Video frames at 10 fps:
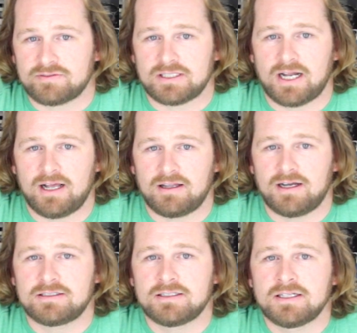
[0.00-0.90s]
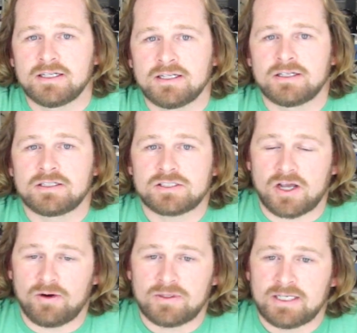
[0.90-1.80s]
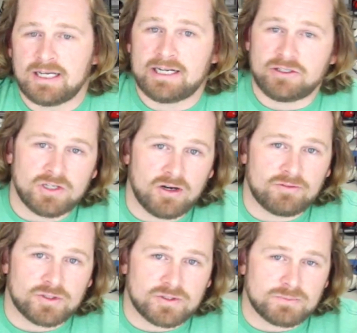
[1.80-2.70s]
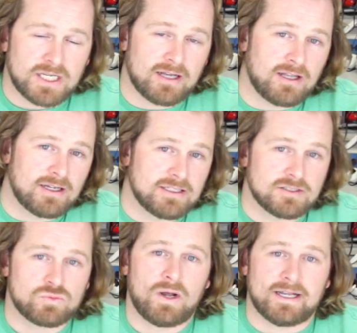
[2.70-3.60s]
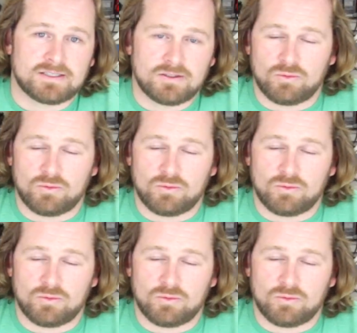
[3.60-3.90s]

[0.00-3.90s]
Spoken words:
of the nylon. So how do you know if your nylon is wet?